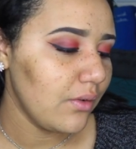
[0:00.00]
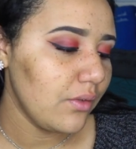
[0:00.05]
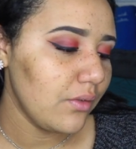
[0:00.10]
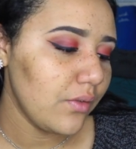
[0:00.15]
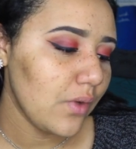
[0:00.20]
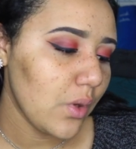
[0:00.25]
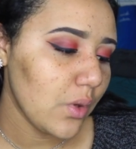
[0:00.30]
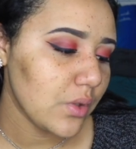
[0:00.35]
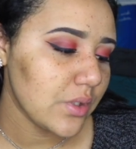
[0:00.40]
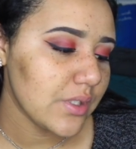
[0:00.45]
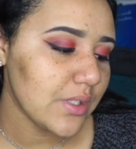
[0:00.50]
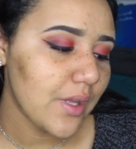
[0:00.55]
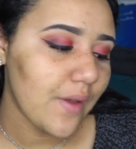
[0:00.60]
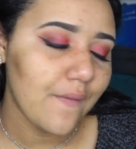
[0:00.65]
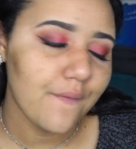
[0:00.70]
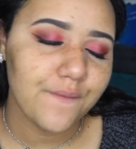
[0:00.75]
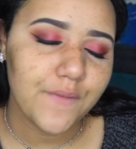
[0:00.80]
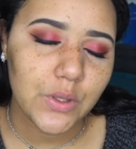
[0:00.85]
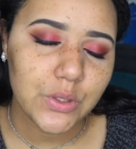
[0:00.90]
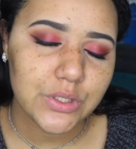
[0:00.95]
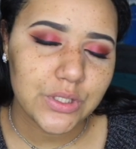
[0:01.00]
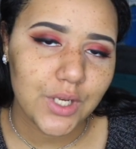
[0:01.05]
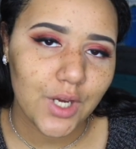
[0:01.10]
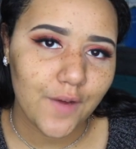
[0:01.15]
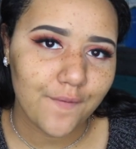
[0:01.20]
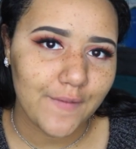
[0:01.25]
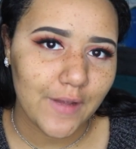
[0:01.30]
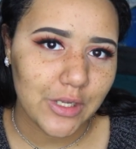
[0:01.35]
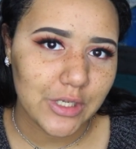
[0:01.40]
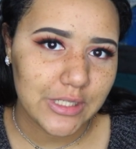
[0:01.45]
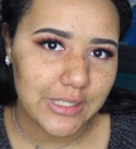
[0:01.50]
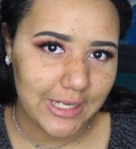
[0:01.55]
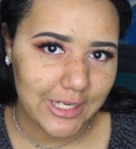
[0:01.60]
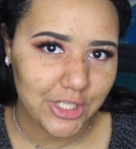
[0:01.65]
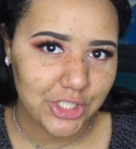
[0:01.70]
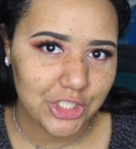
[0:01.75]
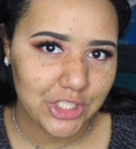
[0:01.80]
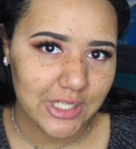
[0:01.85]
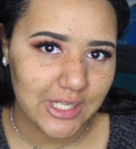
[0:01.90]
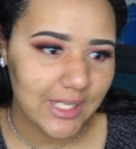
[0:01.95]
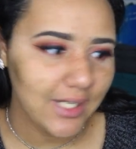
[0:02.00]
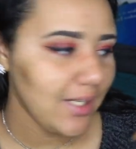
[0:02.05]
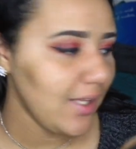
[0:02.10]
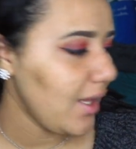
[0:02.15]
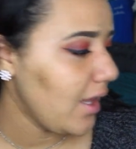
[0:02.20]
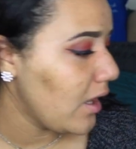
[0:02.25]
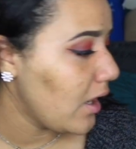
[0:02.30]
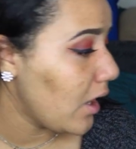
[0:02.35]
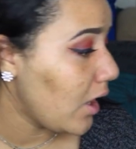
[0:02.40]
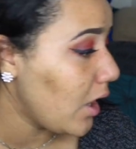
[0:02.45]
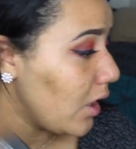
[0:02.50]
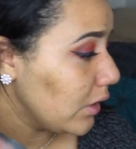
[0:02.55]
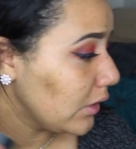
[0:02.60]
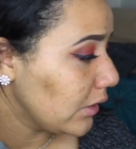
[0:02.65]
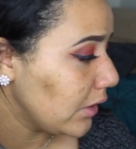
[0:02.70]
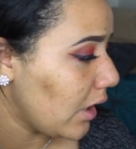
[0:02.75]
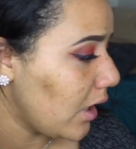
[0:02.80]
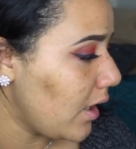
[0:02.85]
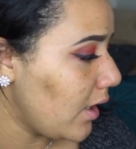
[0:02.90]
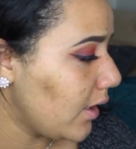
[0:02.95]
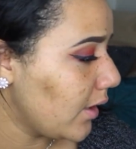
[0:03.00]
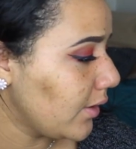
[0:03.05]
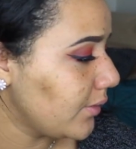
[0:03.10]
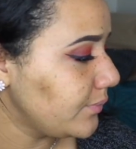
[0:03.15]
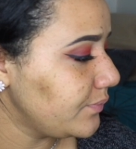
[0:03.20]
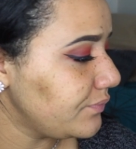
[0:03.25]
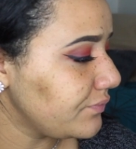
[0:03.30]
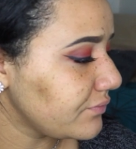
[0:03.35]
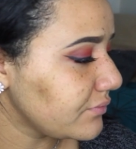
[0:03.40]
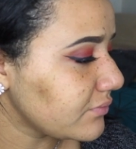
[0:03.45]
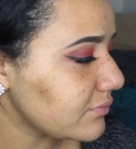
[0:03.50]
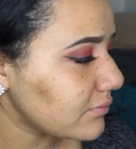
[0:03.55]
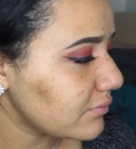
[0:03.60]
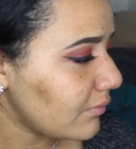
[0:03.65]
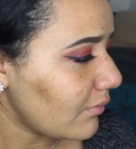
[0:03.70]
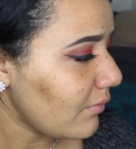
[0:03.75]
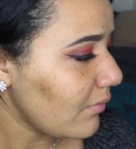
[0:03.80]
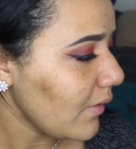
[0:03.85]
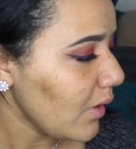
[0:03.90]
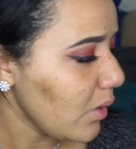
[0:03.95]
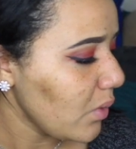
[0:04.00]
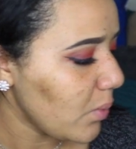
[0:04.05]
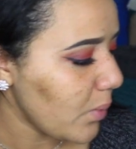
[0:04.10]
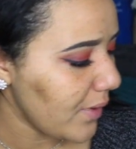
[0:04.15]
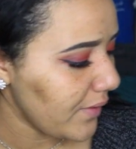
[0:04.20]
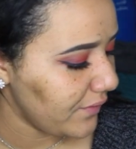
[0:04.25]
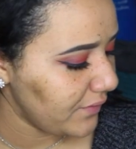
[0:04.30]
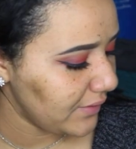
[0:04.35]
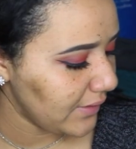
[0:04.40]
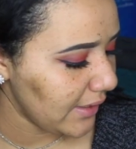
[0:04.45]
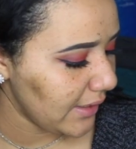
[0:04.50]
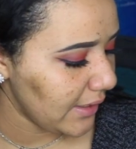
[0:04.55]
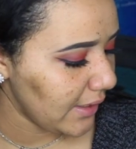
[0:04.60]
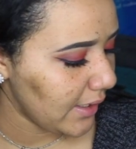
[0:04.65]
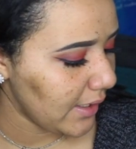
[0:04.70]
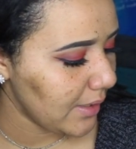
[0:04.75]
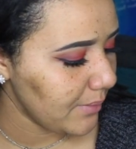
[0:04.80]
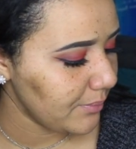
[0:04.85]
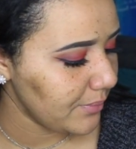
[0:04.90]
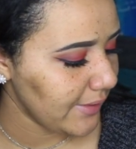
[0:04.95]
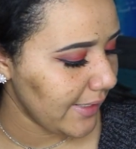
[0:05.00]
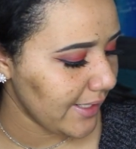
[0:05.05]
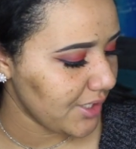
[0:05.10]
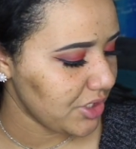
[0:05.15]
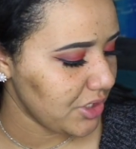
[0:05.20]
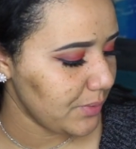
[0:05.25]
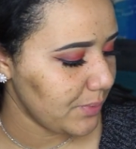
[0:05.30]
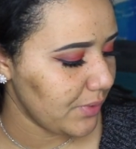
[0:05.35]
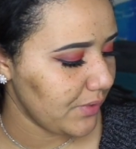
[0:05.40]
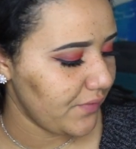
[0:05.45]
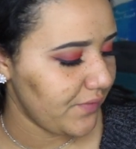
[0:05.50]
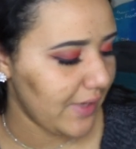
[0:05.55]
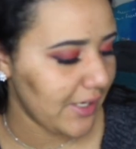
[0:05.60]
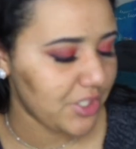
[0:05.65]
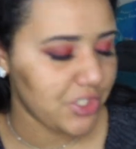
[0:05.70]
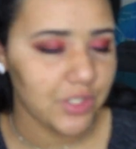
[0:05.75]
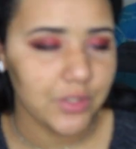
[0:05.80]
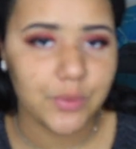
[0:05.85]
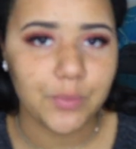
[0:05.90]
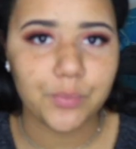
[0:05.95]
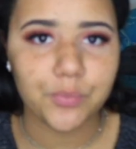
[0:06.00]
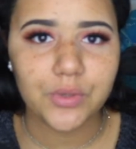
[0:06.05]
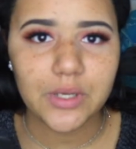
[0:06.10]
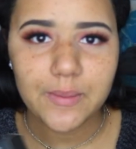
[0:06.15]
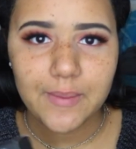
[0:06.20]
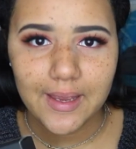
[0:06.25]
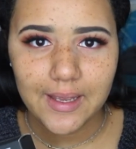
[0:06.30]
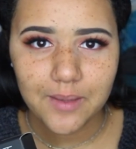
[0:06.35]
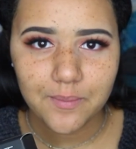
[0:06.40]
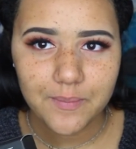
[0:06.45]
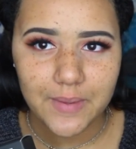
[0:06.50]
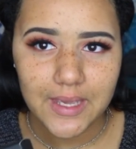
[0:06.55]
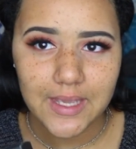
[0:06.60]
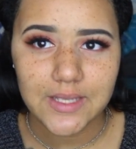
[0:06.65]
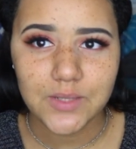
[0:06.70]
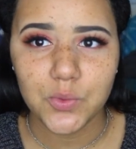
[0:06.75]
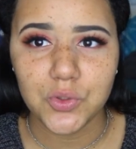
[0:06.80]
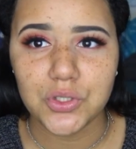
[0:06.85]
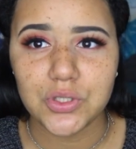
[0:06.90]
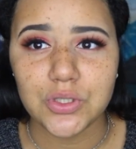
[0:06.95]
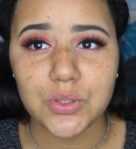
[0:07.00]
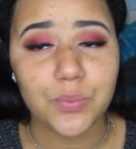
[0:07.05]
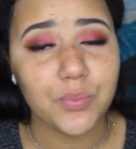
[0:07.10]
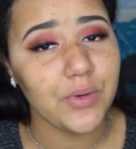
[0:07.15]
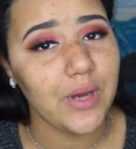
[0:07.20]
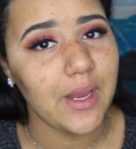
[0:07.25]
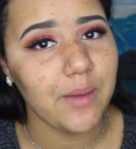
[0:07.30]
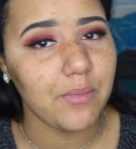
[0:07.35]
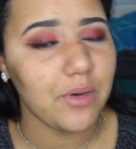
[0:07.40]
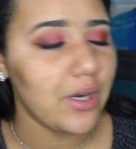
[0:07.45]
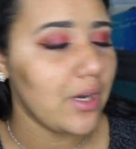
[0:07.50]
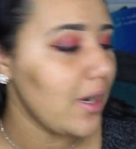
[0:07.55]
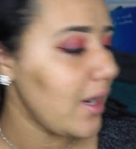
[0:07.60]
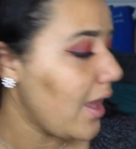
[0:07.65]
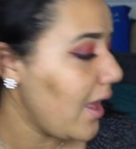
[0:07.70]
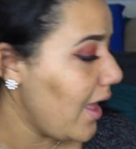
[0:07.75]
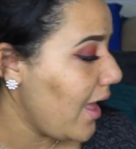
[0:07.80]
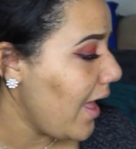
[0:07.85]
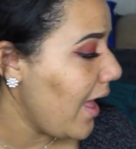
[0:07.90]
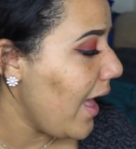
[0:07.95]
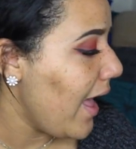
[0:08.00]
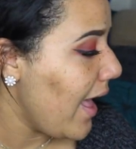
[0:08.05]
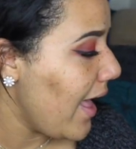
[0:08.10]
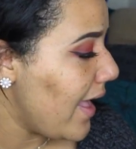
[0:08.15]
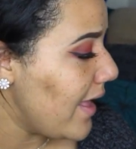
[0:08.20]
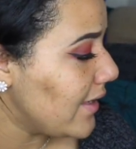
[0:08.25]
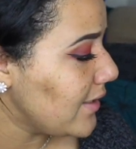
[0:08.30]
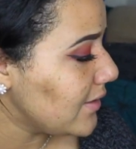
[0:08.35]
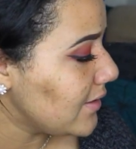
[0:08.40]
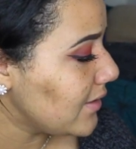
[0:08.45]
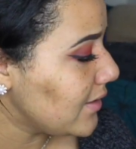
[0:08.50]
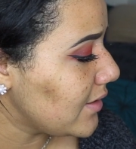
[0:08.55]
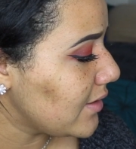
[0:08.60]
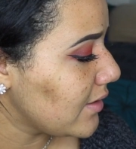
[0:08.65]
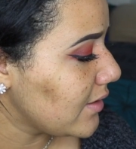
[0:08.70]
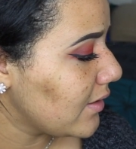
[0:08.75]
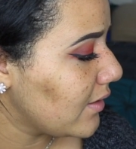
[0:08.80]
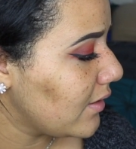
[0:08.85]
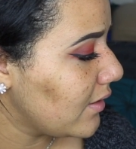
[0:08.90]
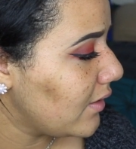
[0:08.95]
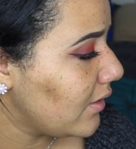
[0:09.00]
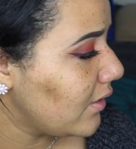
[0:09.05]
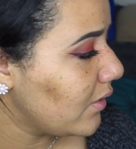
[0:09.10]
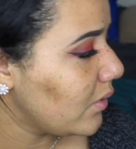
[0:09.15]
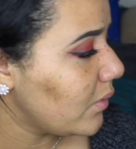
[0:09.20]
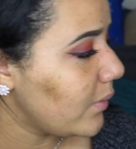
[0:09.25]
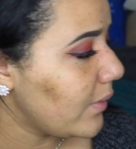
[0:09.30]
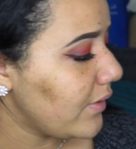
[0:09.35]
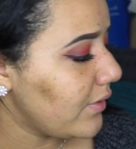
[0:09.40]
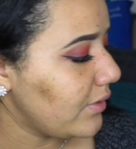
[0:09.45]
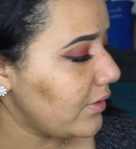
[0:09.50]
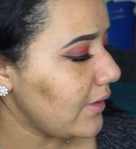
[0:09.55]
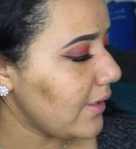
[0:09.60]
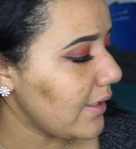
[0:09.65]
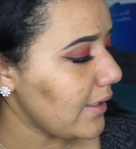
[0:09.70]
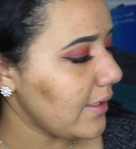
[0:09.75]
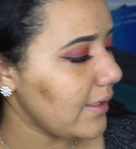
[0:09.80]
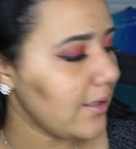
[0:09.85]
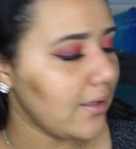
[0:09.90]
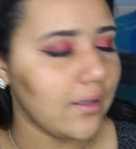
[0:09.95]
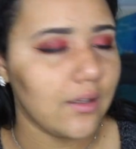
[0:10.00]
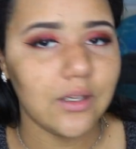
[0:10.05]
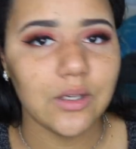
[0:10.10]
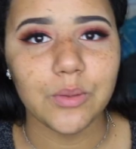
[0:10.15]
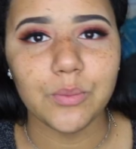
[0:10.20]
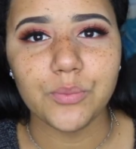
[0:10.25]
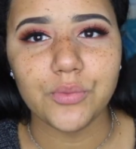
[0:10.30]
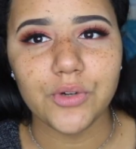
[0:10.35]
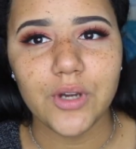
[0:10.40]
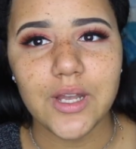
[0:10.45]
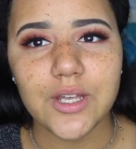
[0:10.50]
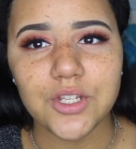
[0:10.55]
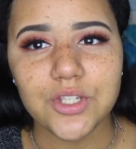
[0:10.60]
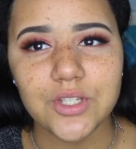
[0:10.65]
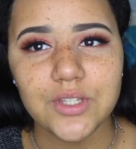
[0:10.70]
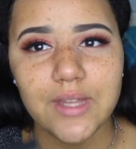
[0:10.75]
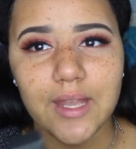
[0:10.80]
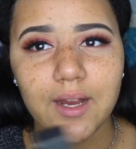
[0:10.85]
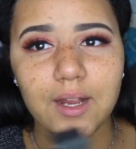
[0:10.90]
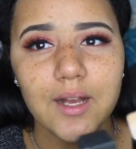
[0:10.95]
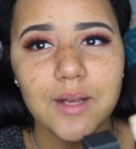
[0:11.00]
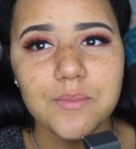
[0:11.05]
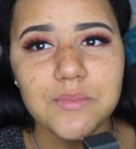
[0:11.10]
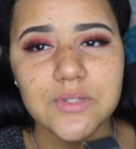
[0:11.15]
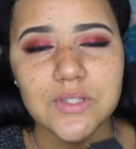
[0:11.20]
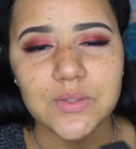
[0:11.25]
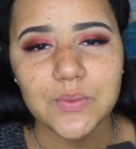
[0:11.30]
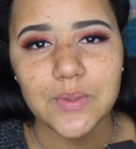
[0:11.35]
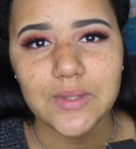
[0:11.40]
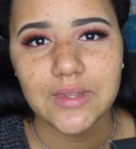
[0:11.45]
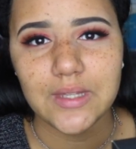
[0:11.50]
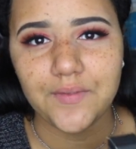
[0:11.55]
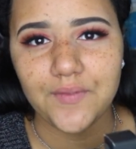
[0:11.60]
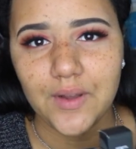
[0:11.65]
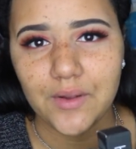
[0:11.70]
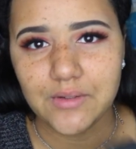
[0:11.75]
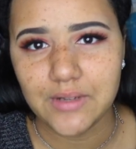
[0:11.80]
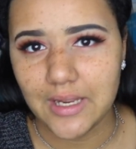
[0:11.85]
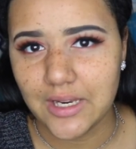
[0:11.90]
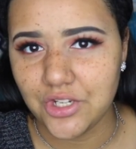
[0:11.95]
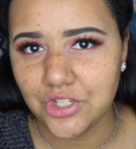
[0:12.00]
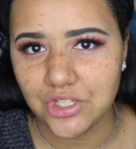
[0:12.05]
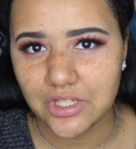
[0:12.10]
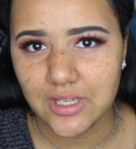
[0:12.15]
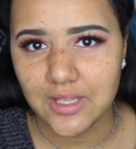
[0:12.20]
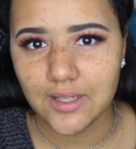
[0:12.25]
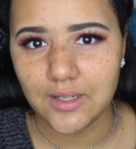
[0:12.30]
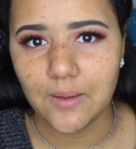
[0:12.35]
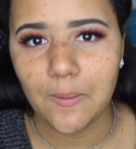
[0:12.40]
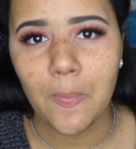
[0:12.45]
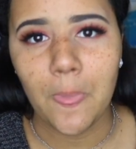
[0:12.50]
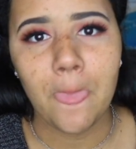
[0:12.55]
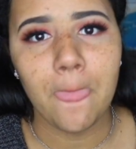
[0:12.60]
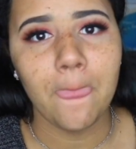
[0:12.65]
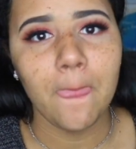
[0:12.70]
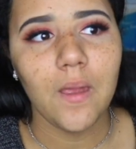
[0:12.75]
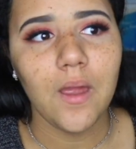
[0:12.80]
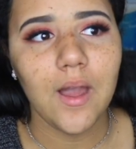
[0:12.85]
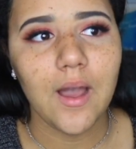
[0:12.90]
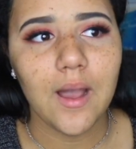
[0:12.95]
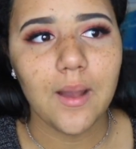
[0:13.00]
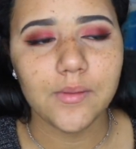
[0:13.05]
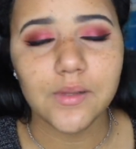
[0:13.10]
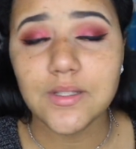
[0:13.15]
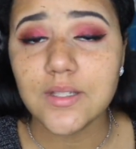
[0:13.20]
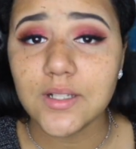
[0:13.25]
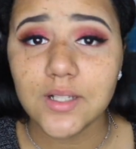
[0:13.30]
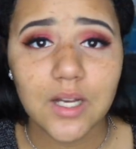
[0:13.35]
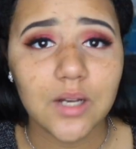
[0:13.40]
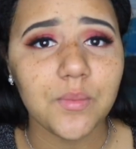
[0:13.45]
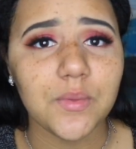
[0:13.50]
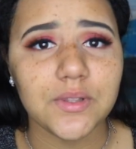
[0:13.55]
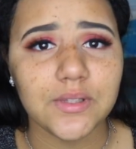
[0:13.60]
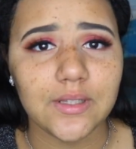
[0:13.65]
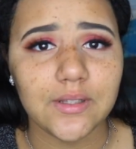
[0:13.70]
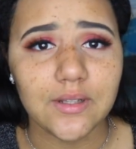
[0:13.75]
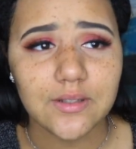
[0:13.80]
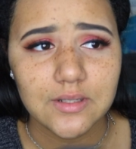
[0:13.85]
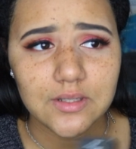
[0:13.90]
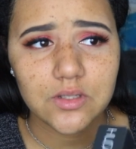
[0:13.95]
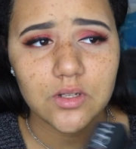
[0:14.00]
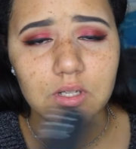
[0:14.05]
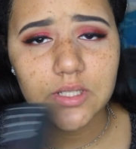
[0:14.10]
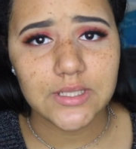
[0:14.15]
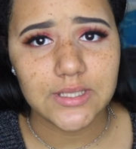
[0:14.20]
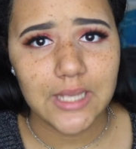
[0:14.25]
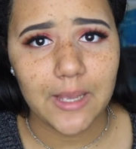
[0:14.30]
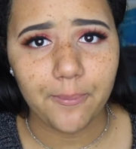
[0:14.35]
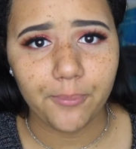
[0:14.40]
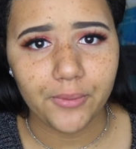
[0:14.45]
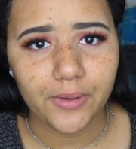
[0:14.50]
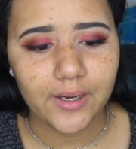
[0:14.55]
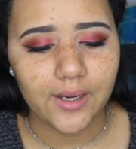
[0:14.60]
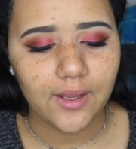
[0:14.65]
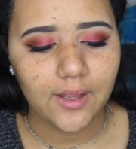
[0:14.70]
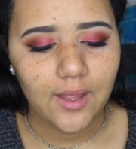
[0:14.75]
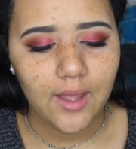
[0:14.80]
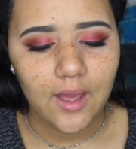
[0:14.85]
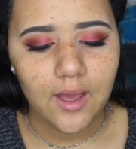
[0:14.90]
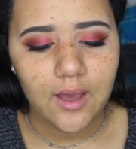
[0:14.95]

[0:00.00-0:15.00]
Faux Filter Foundation, along with the Complexion Perfection Pre-Makeup Base, which is the primer, and with the brush that comes with the foundation. It doesn't come with this, it's all separate.